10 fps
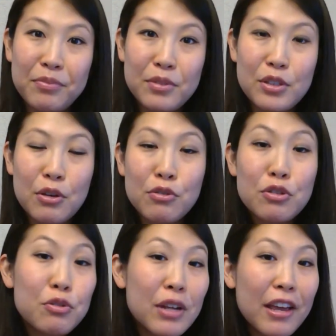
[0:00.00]
So
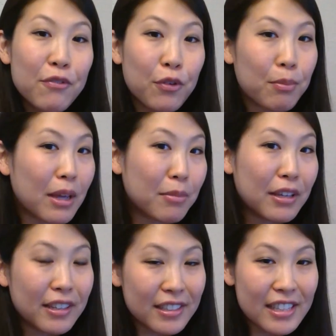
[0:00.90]
due date for
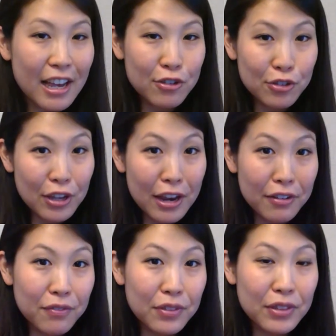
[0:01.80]
baby is actually end
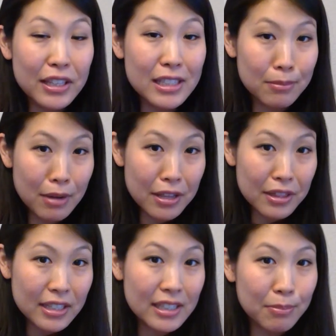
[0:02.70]
of this
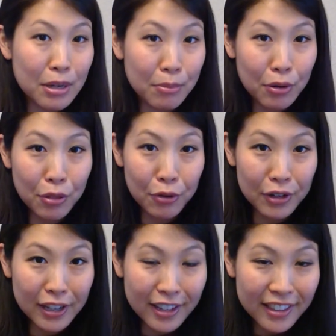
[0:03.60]
month, September
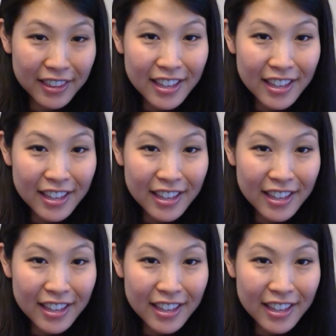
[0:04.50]
30th.